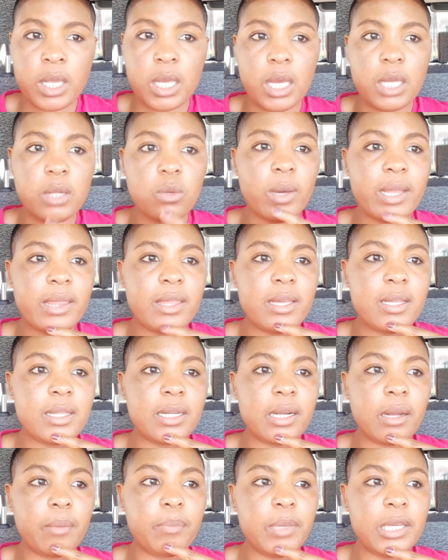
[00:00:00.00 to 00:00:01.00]
And one thing
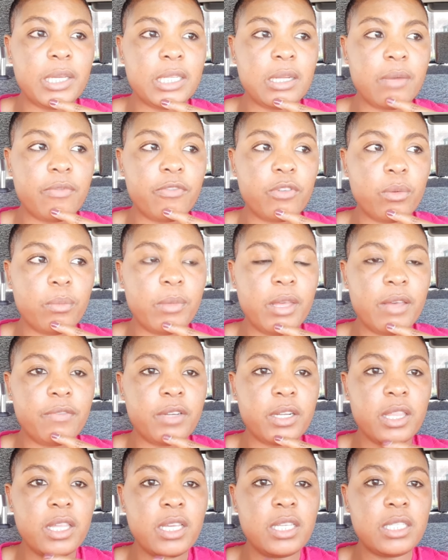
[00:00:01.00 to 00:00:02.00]
that I picked up from
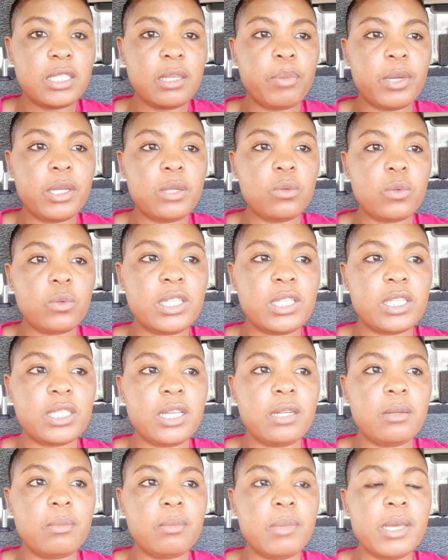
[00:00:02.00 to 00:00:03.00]
everything is the point
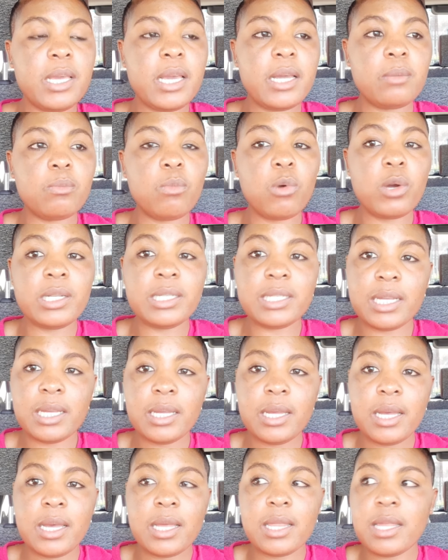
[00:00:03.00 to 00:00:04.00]
said, me and
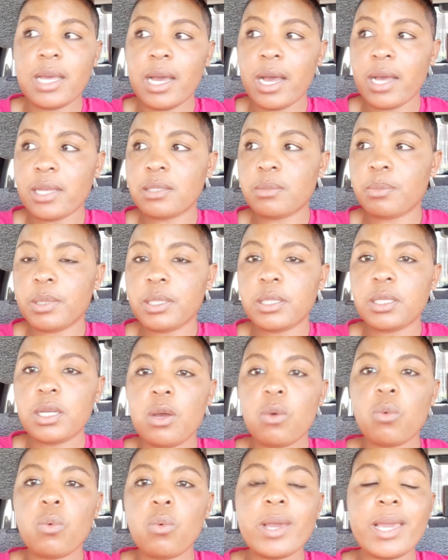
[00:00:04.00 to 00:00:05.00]
Monde, the husband,
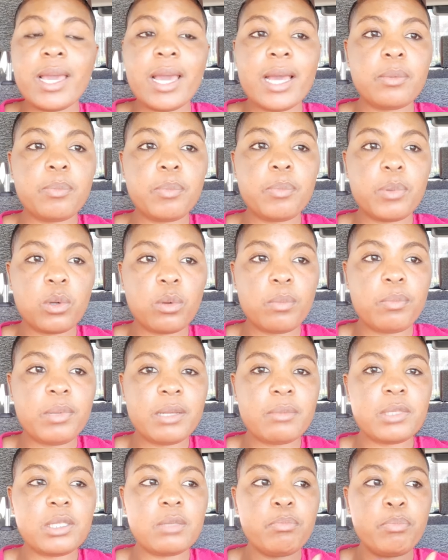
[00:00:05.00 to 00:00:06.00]
we had
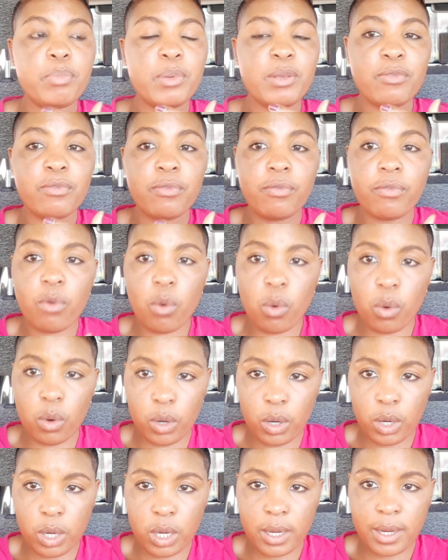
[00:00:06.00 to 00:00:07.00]
problems before,
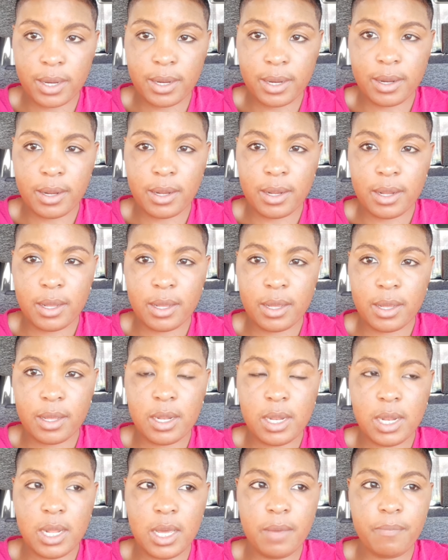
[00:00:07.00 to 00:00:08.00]

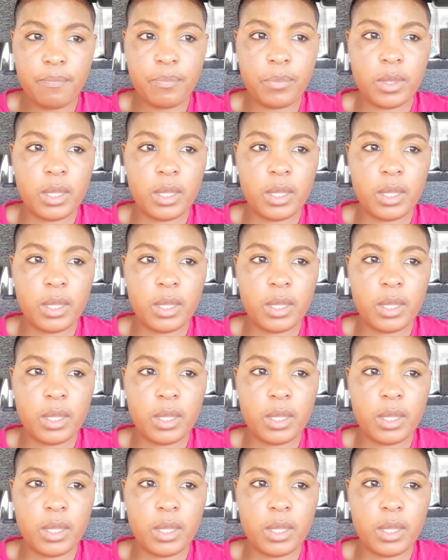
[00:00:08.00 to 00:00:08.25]
né?